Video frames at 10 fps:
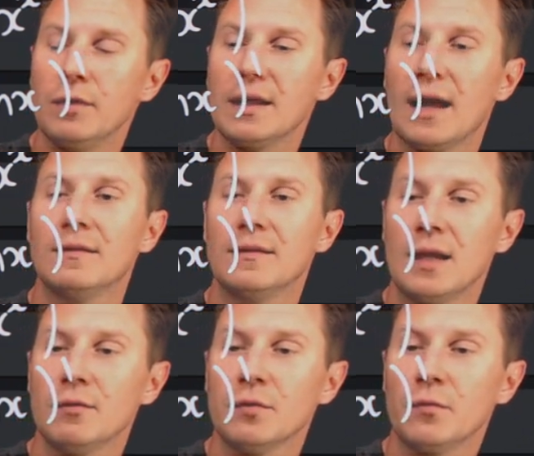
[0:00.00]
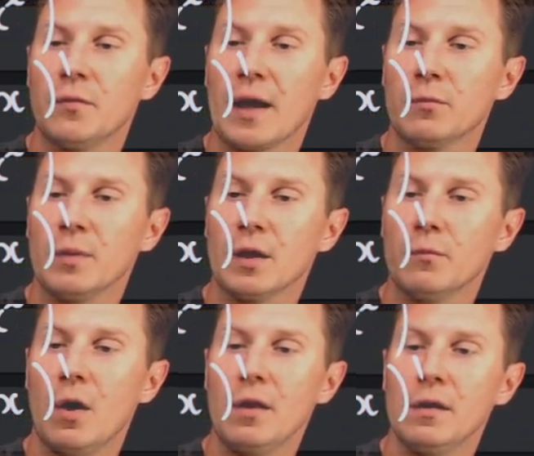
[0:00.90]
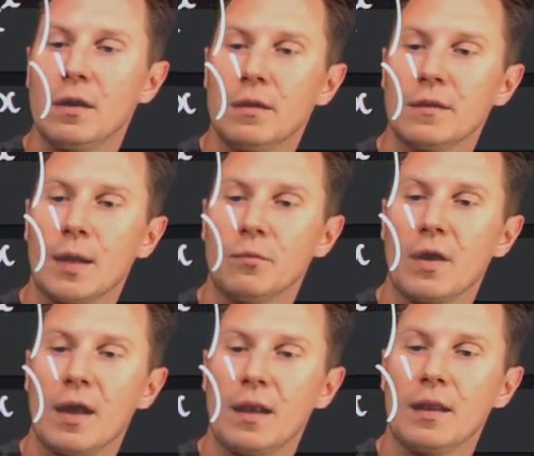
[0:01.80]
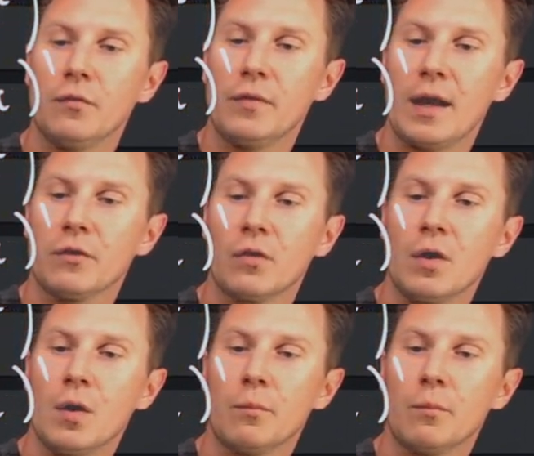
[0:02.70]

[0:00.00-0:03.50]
We get the derivative of x being 1 times ln of x